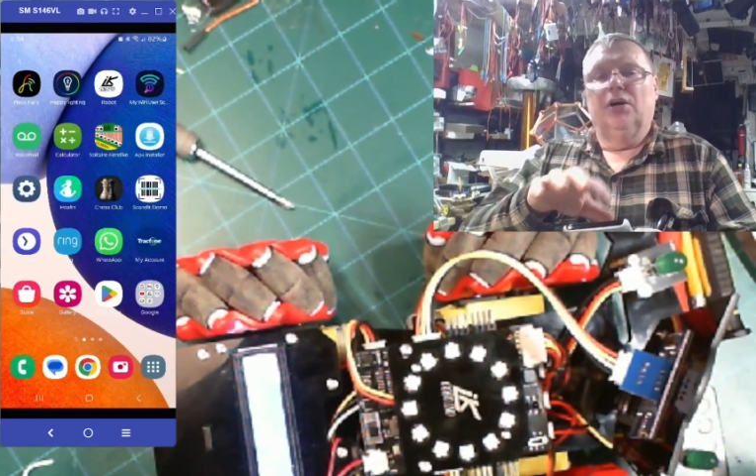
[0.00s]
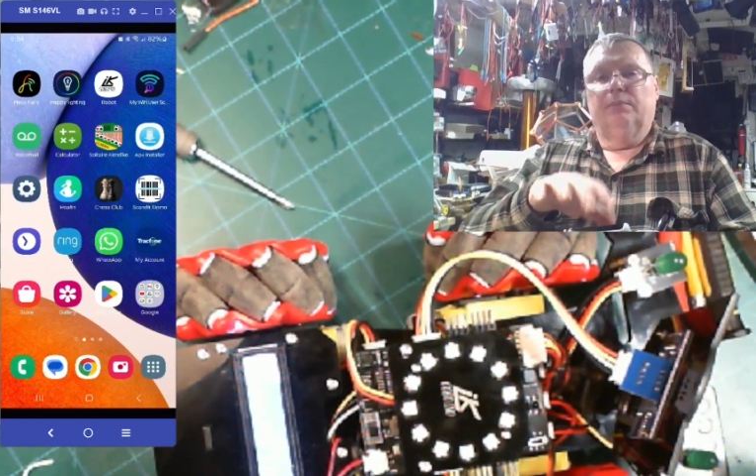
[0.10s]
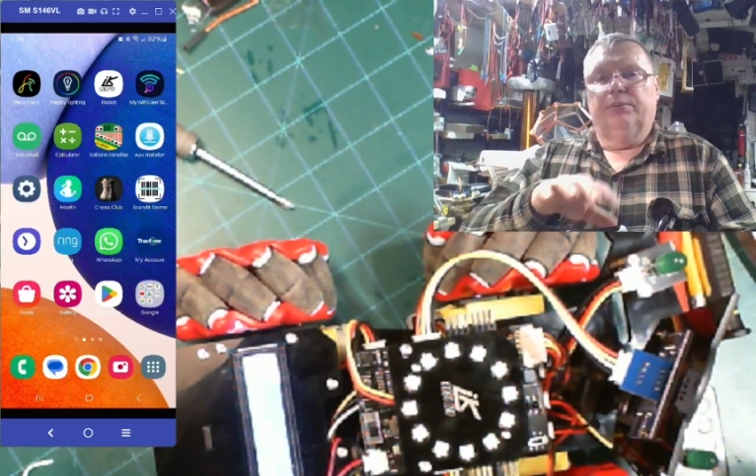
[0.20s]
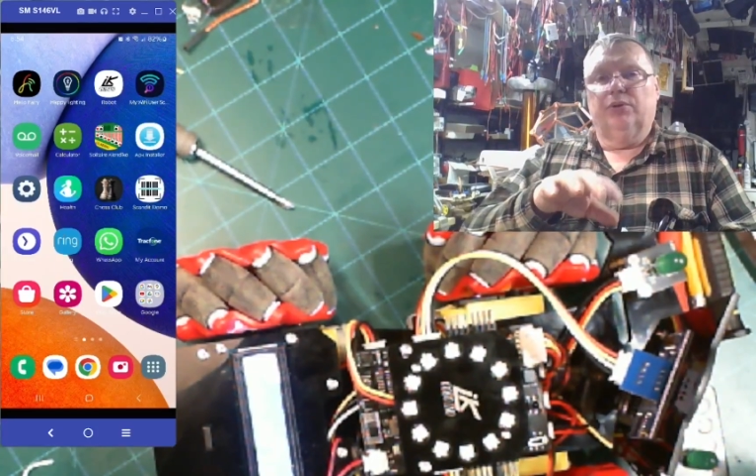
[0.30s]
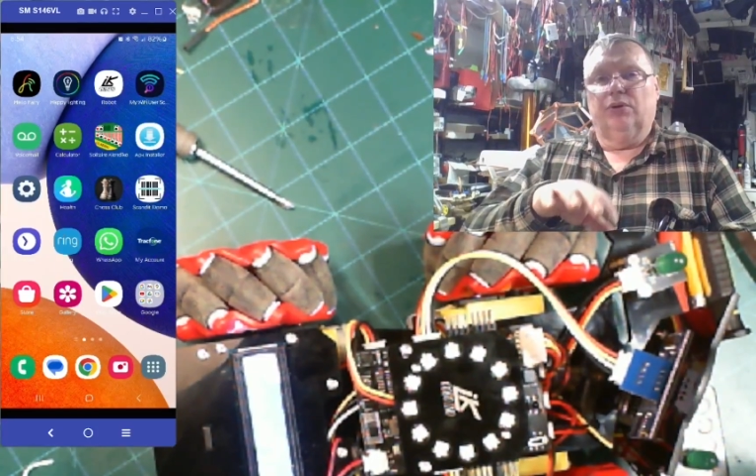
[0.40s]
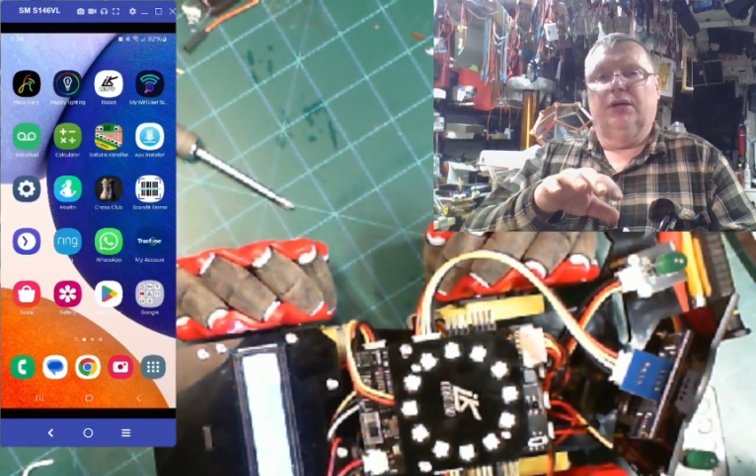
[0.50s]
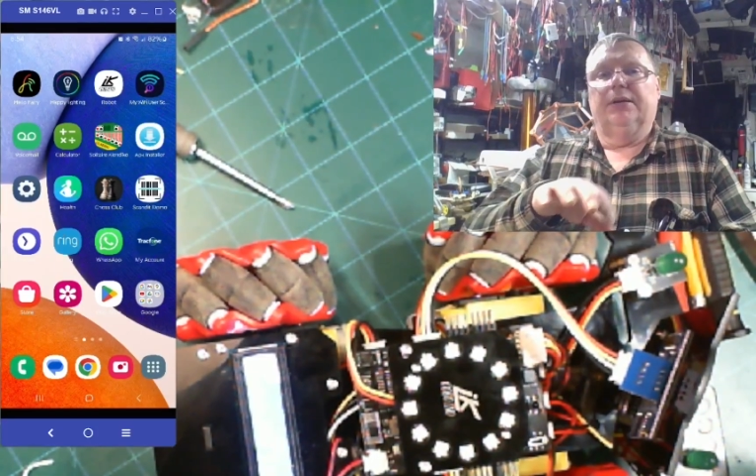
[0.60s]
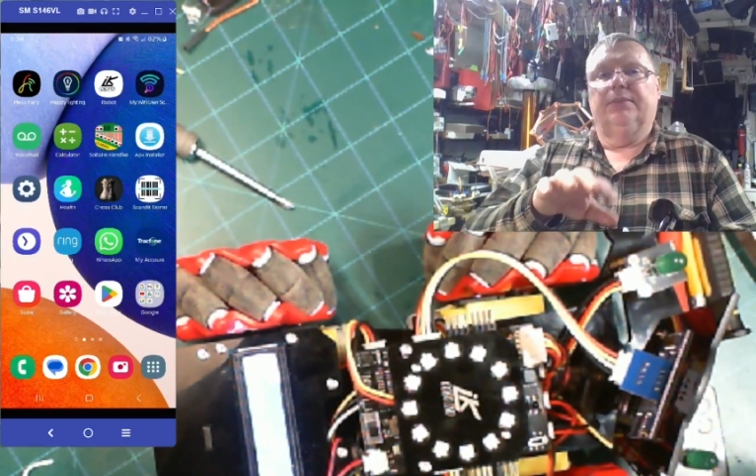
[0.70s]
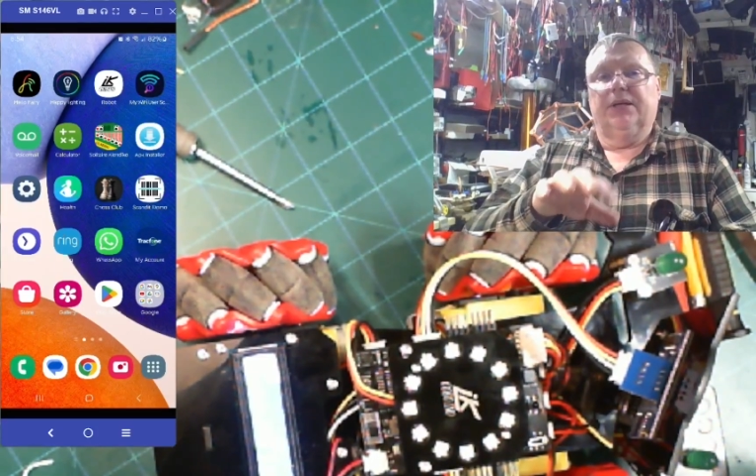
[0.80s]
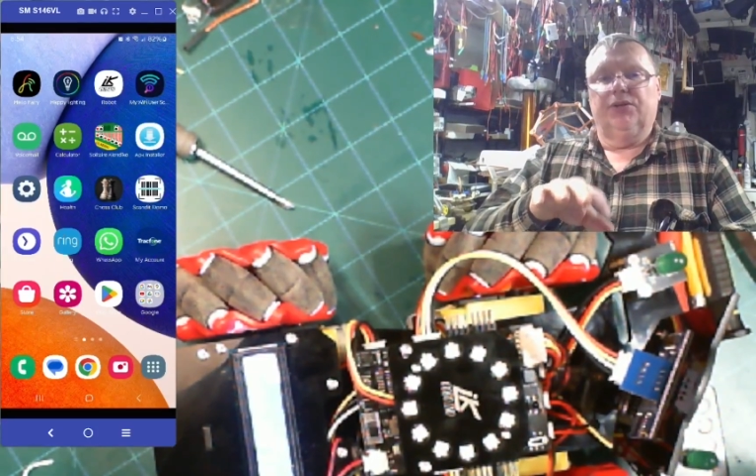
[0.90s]

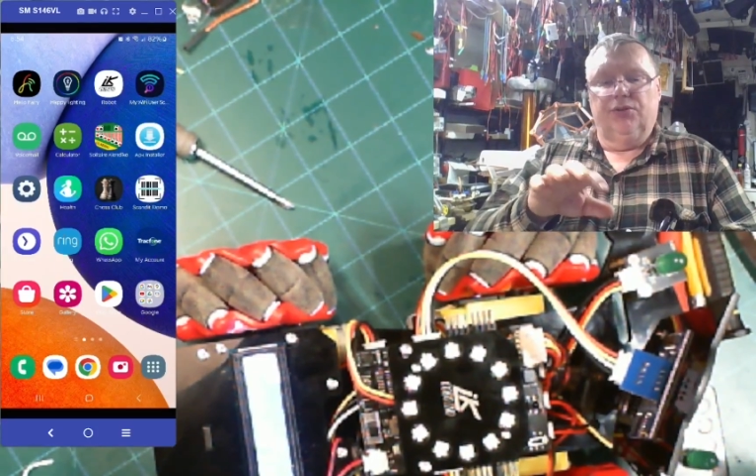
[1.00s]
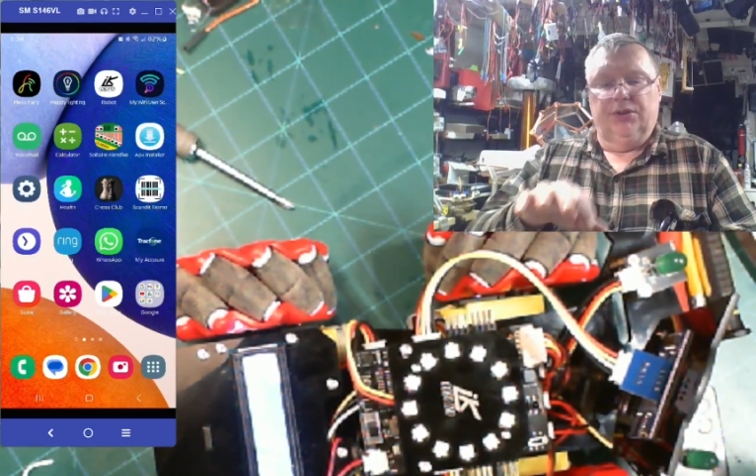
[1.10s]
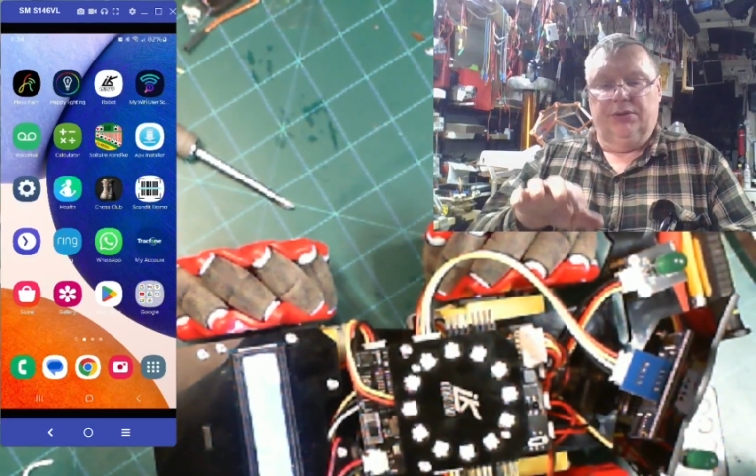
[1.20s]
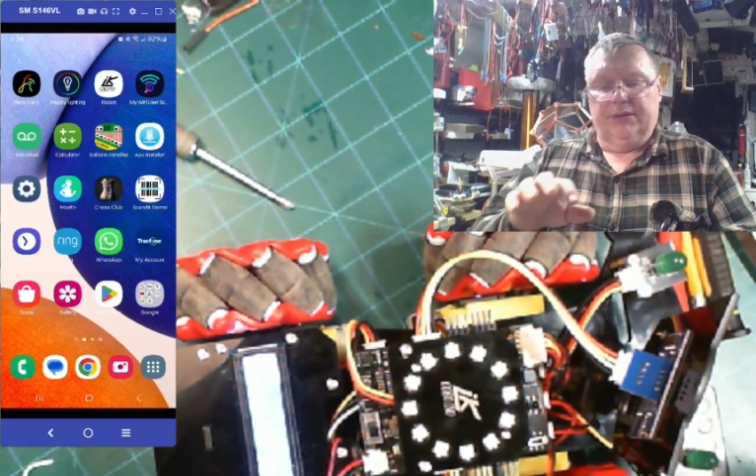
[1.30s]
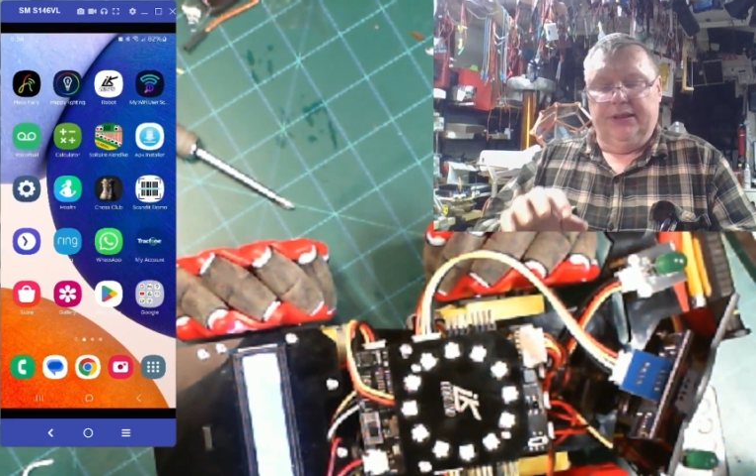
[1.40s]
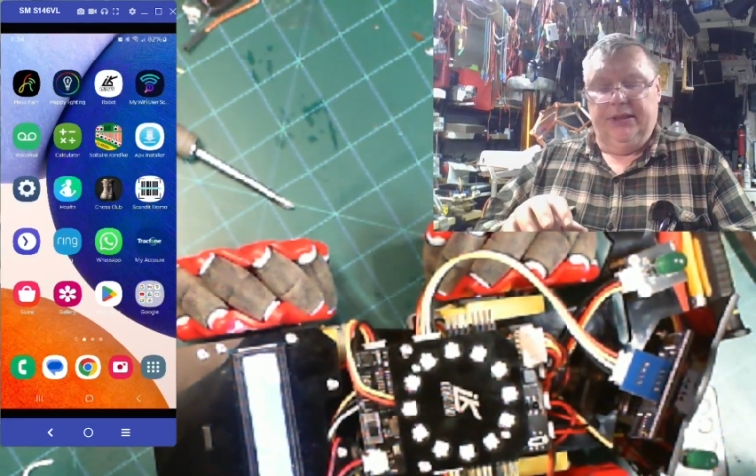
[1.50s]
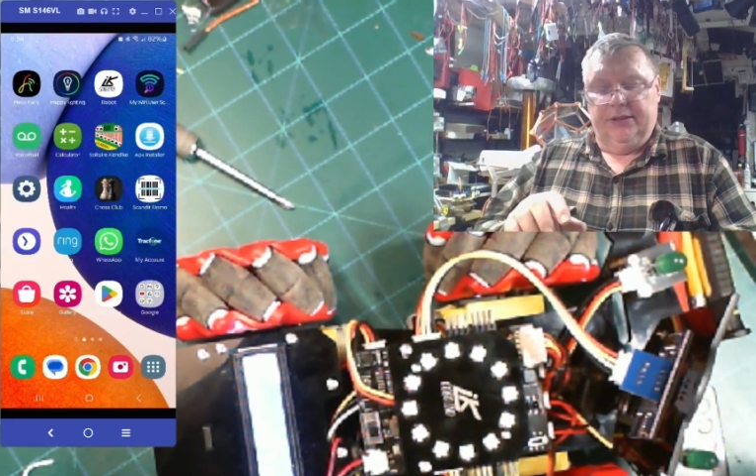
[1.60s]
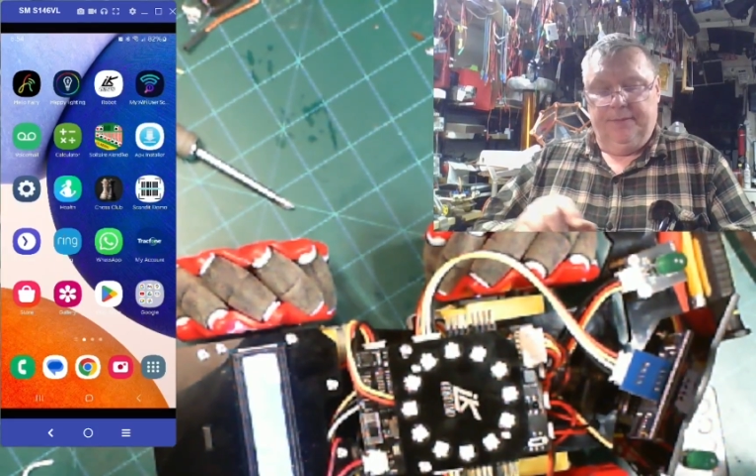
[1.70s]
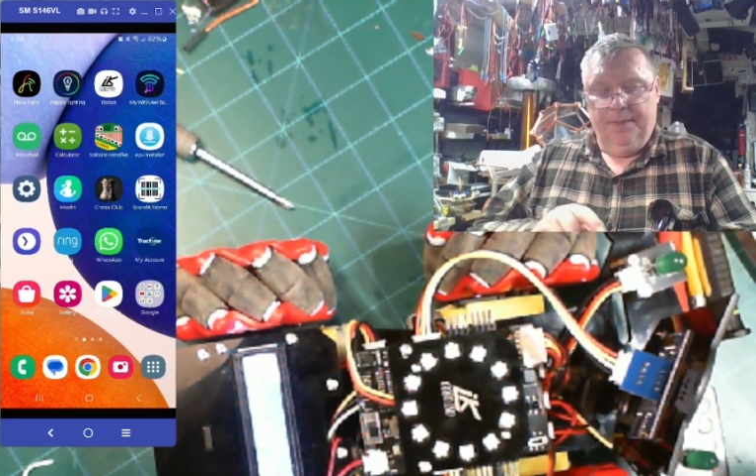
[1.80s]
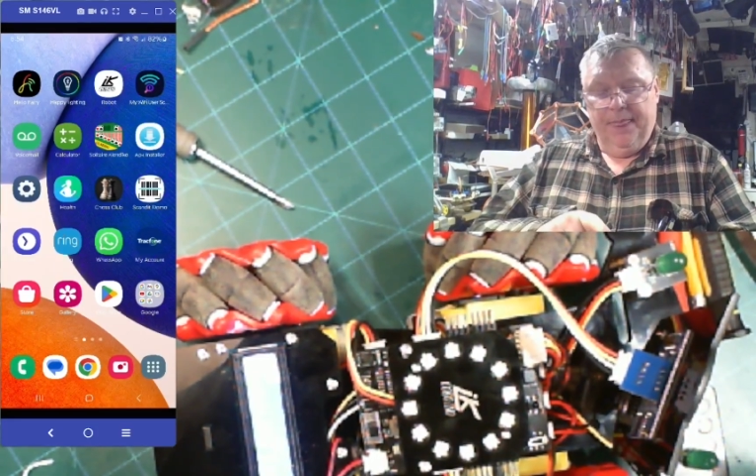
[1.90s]
program that you're going to run
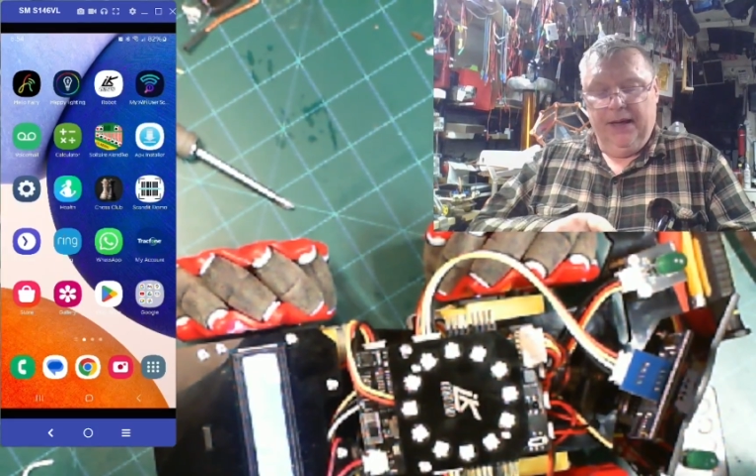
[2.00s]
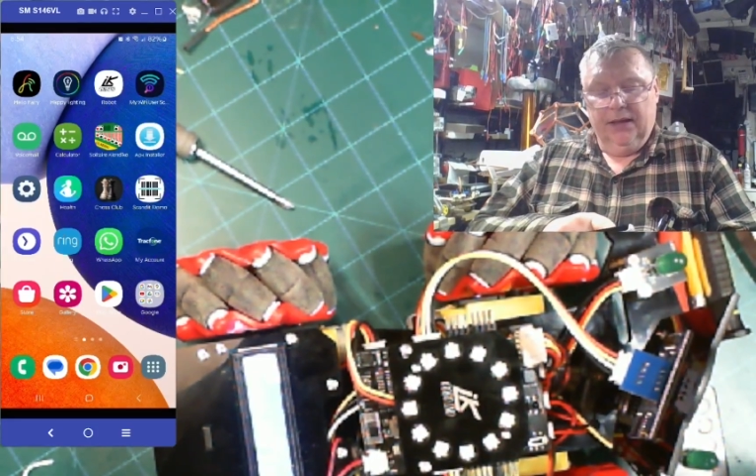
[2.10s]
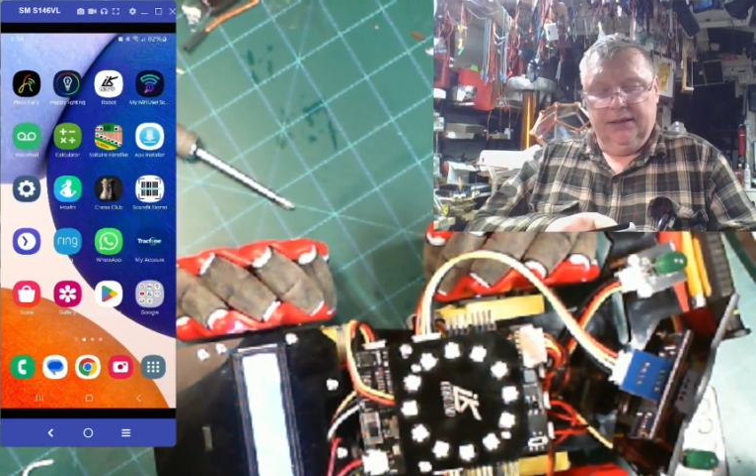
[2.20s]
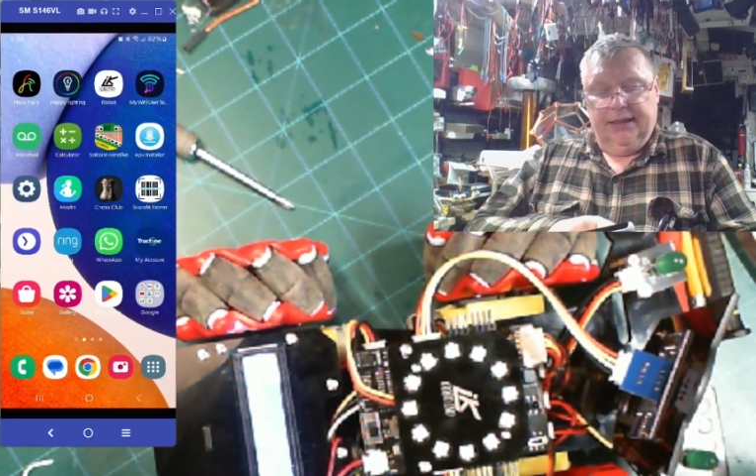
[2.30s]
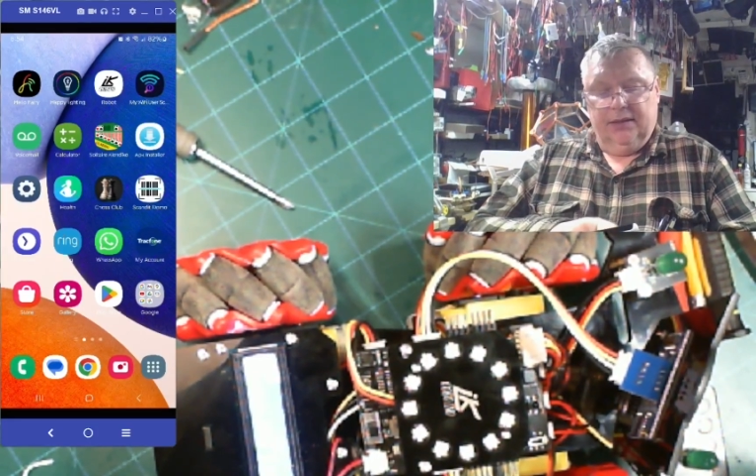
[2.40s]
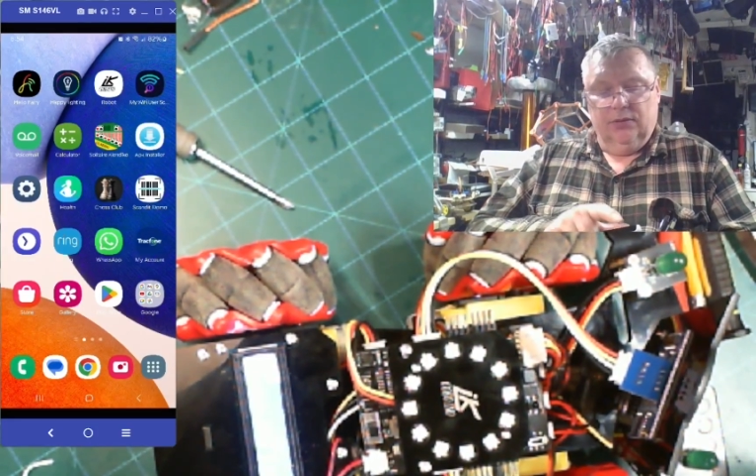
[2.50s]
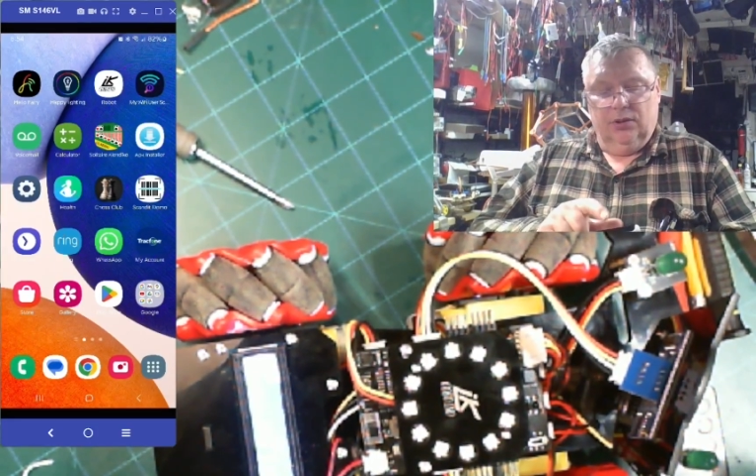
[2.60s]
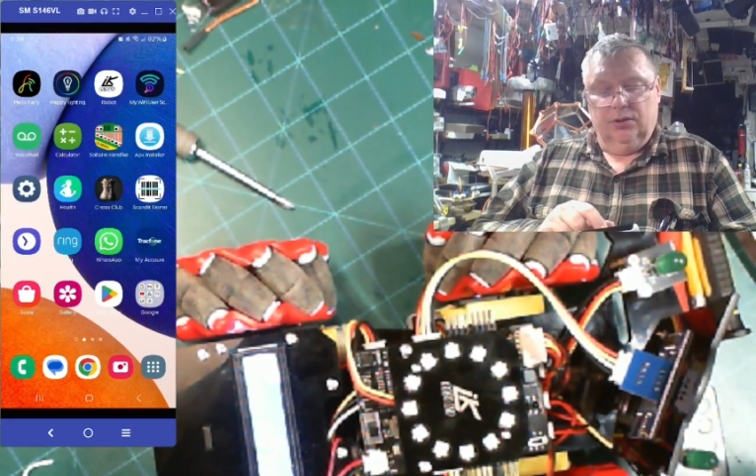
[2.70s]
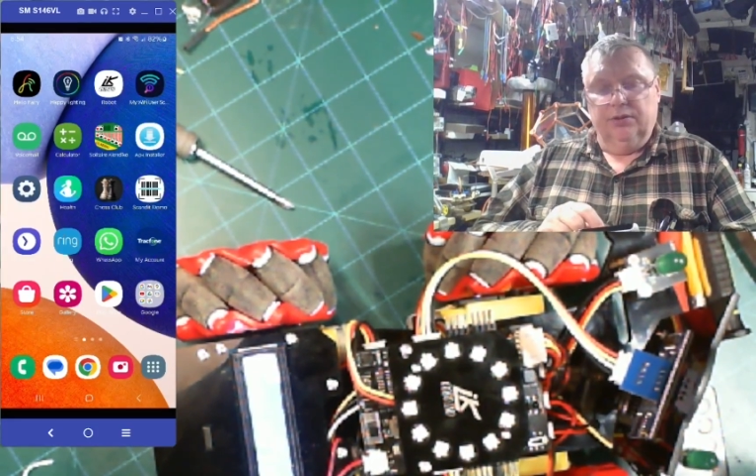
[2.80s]
here. Now, on the